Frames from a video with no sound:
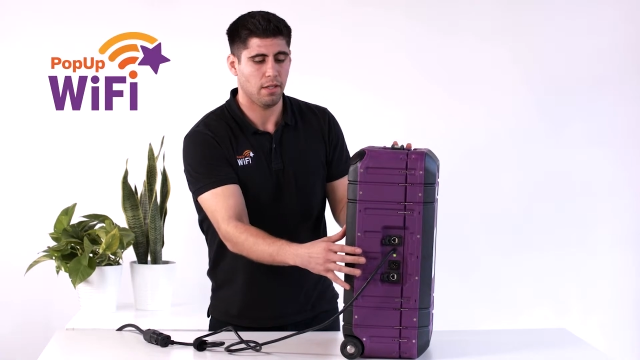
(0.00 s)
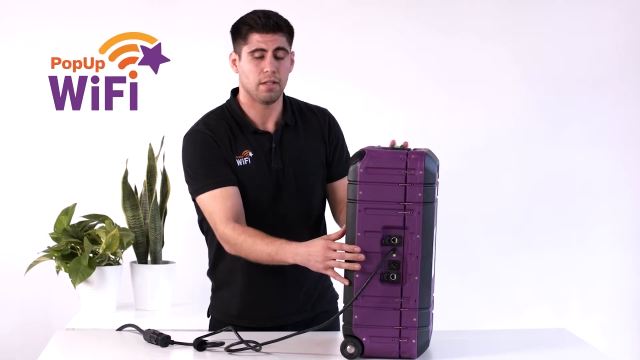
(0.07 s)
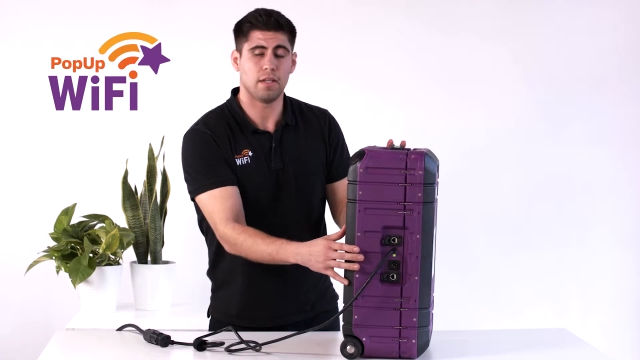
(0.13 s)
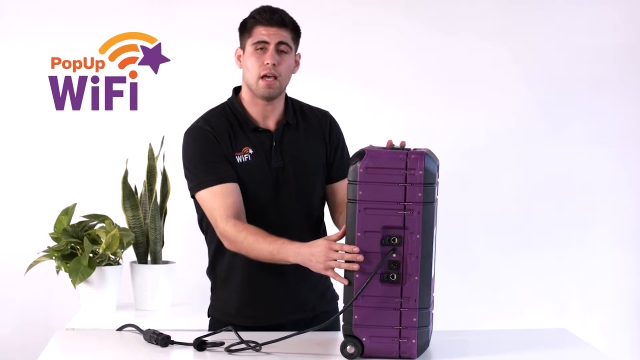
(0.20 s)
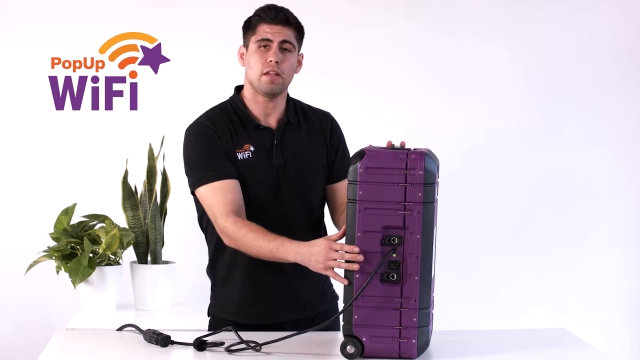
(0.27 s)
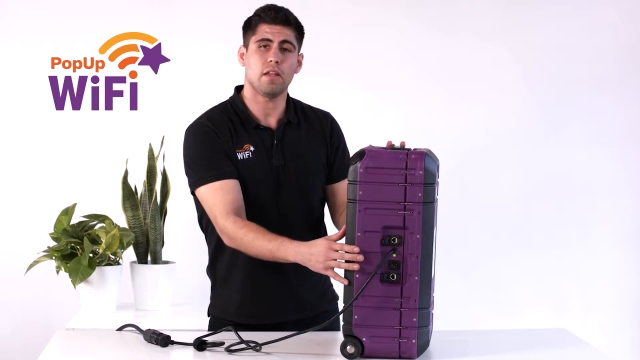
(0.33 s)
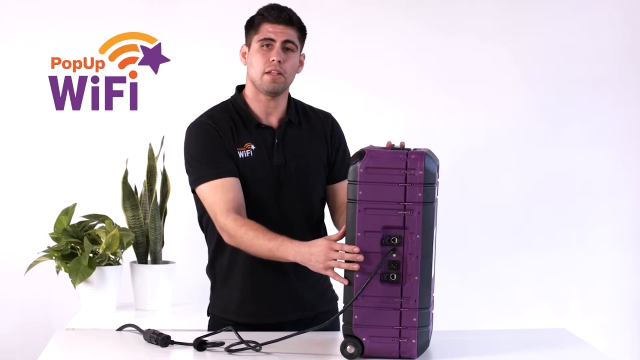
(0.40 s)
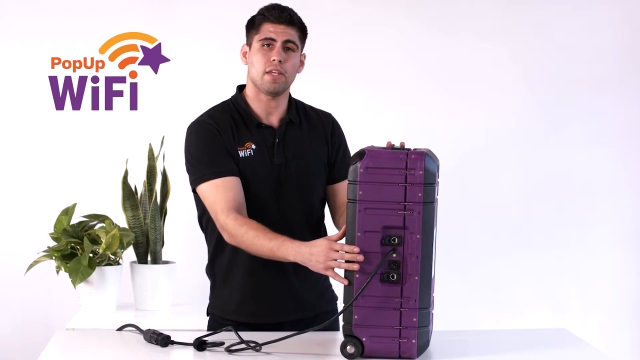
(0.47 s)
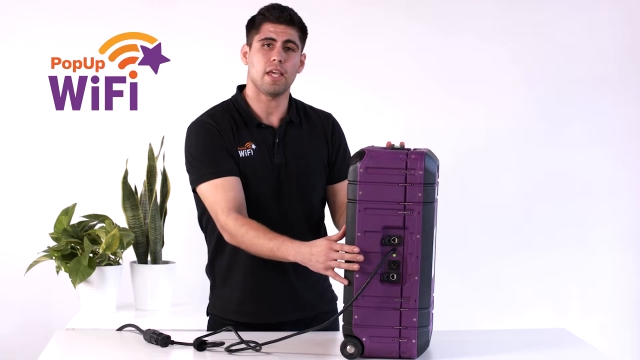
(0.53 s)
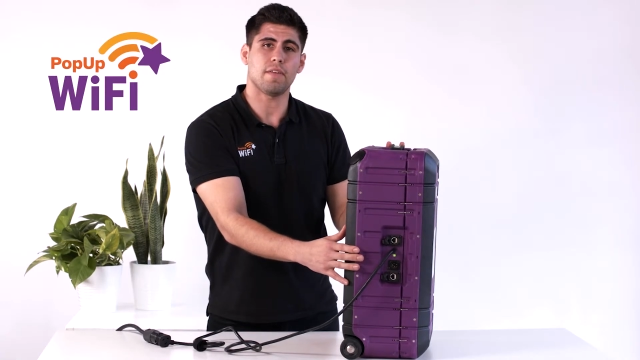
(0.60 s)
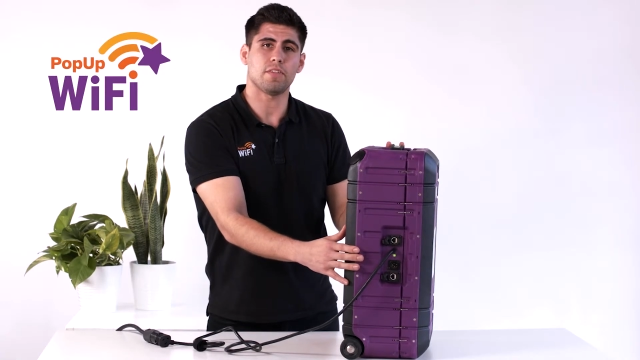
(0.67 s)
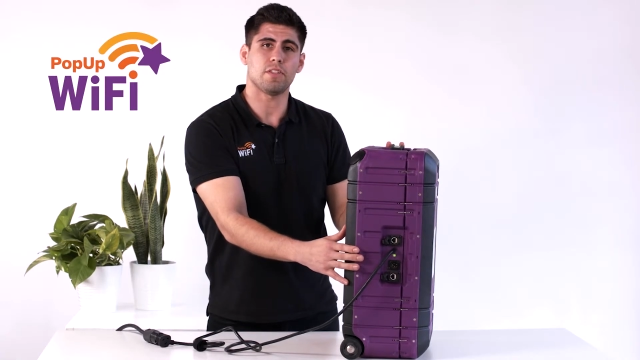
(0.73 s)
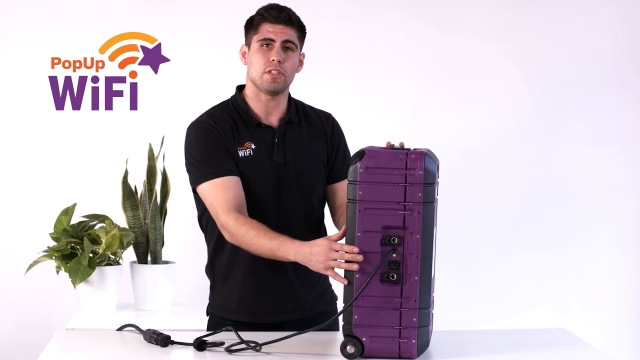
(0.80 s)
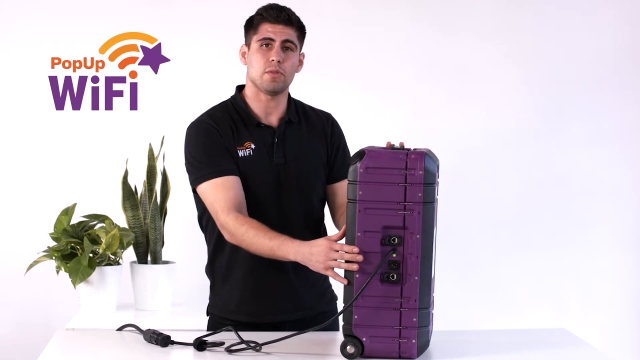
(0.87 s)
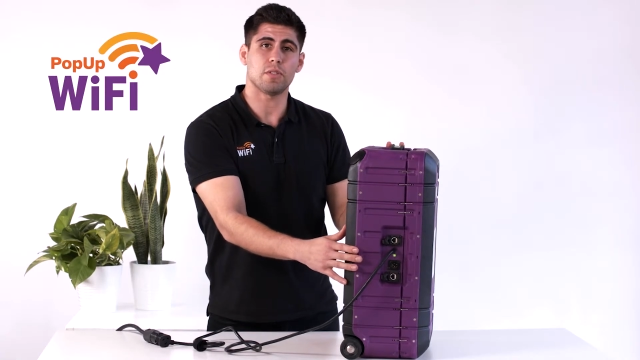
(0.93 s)
Now all you
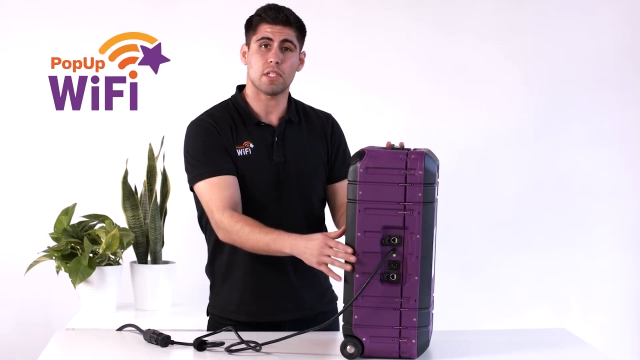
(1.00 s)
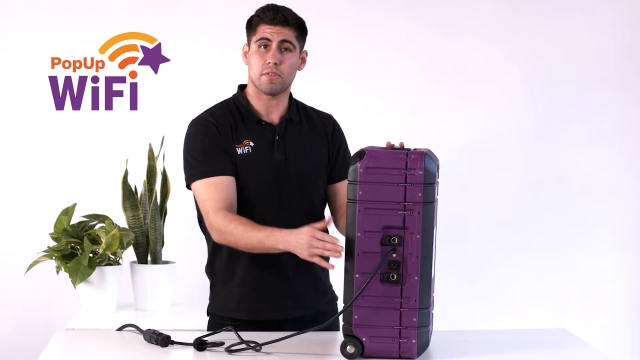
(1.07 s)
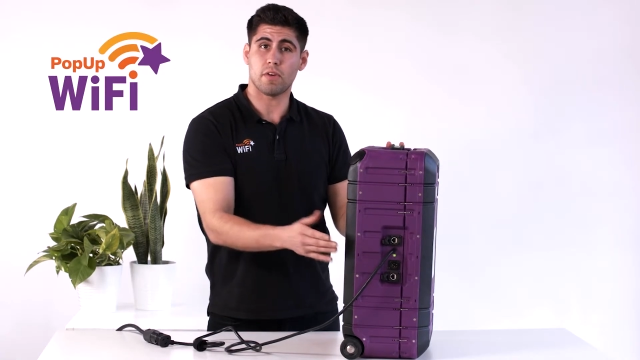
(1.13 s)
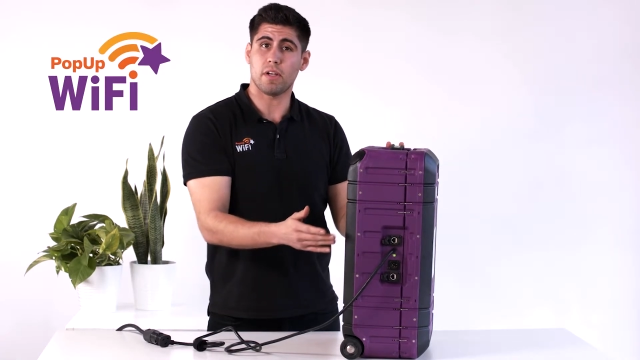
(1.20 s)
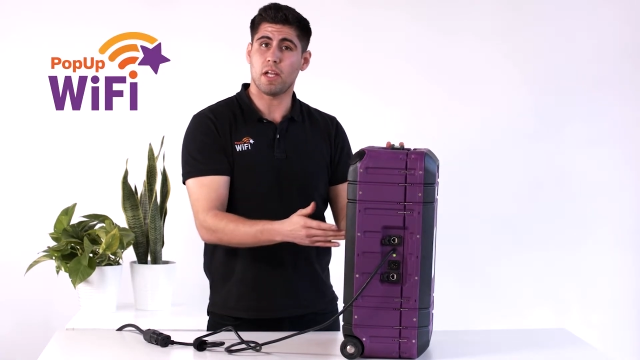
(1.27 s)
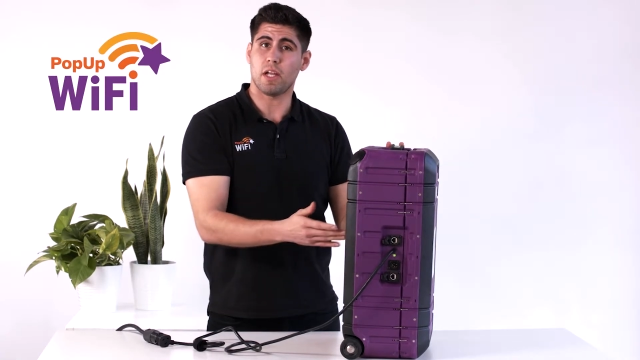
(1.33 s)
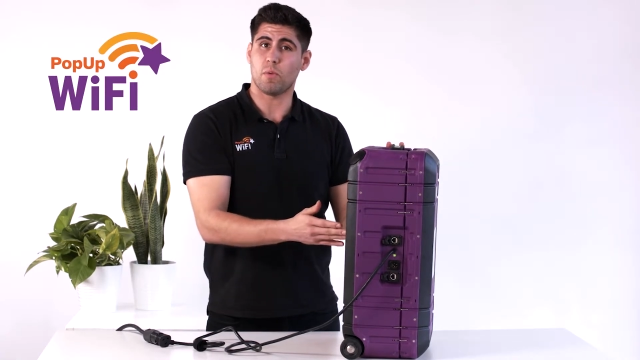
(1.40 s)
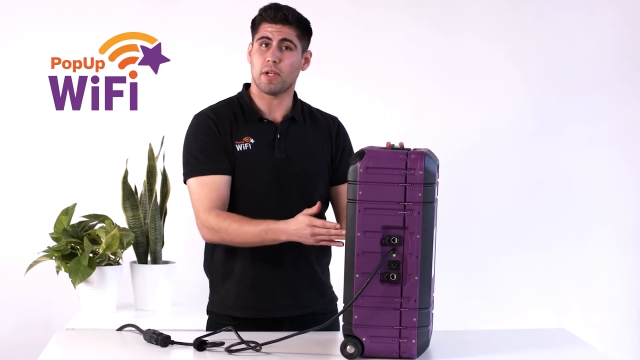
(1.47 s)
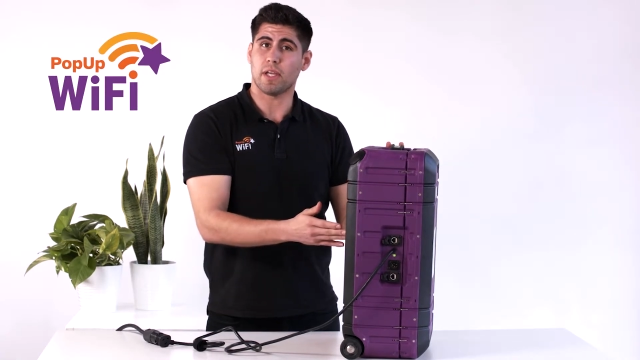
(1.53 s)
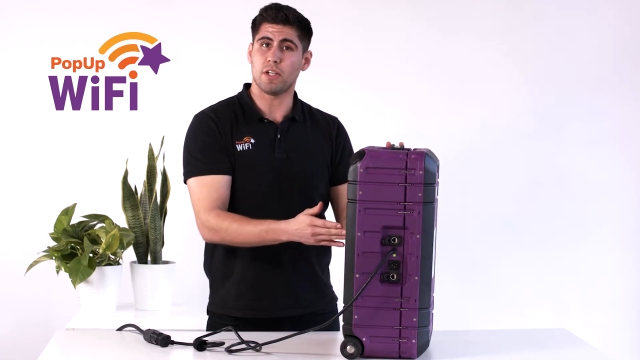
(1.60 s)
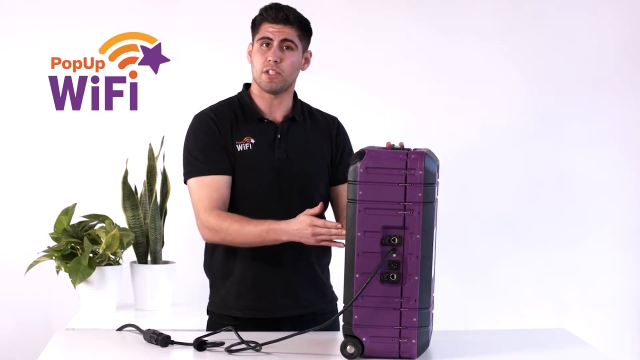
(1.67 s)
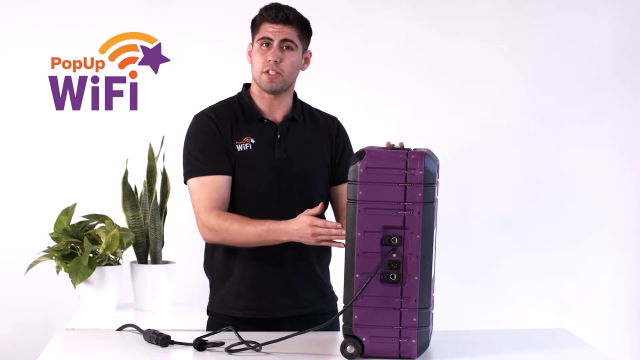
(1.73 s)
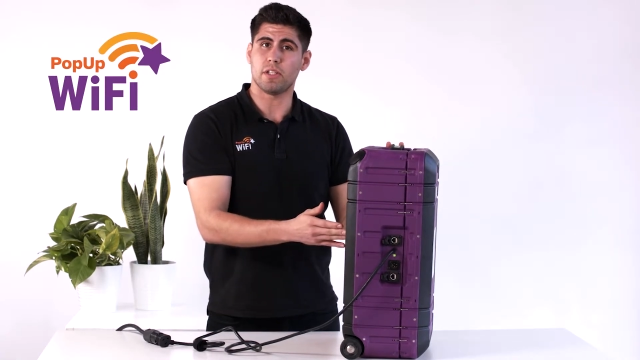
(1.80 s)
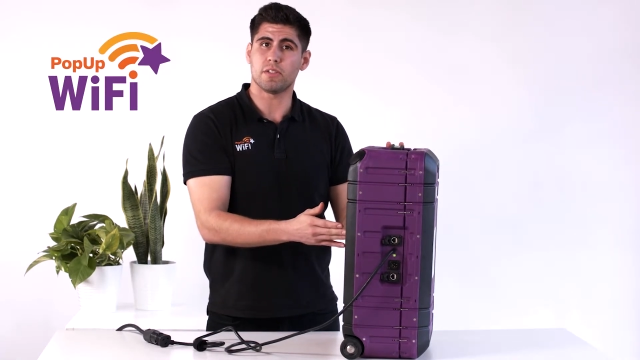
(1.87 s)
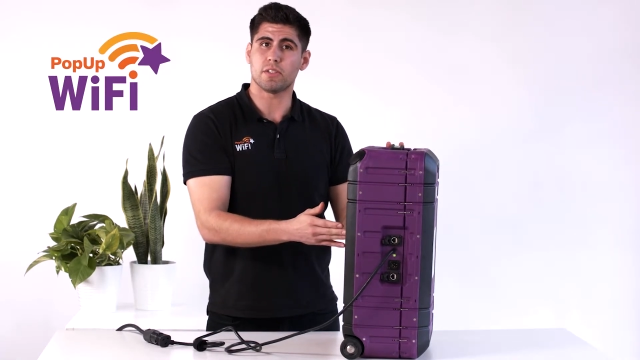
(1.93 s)
have to do is give our network
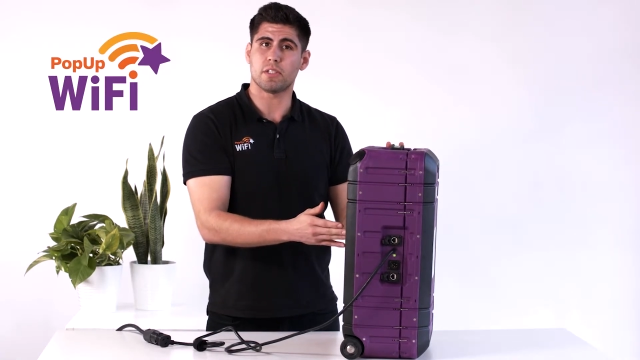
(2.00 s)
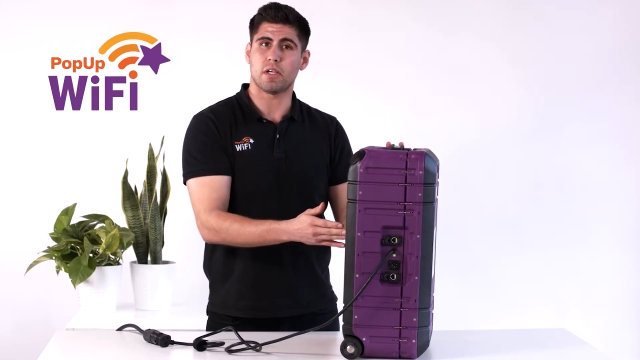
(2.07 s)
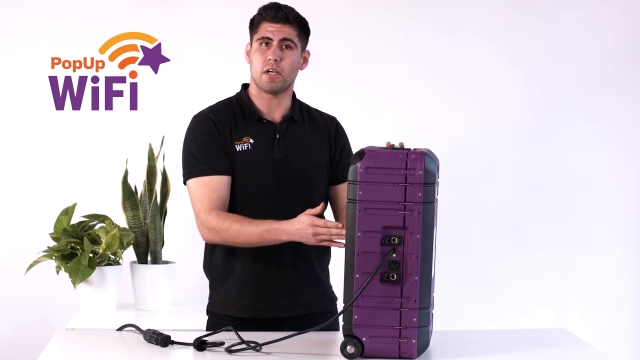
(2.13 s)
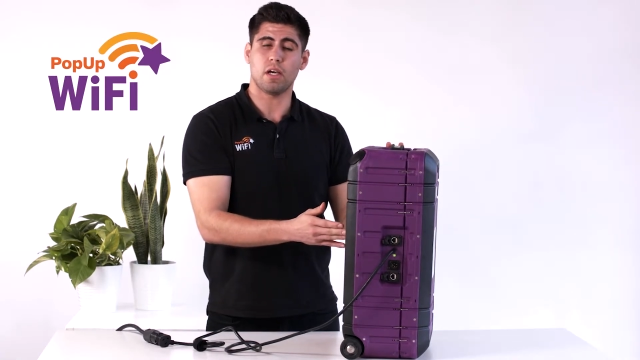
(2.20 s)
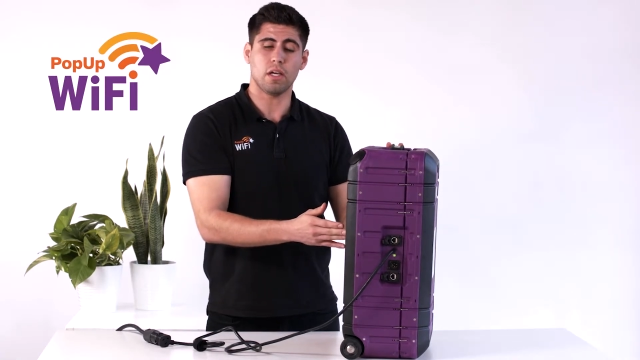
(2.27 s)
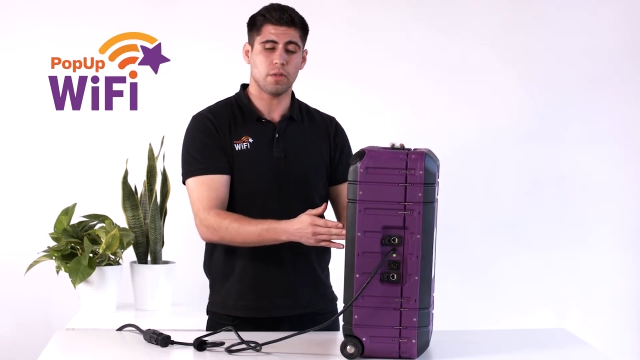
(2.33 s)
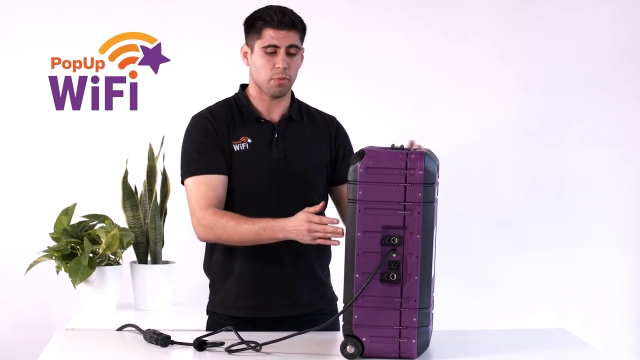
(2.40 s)
engineers a call,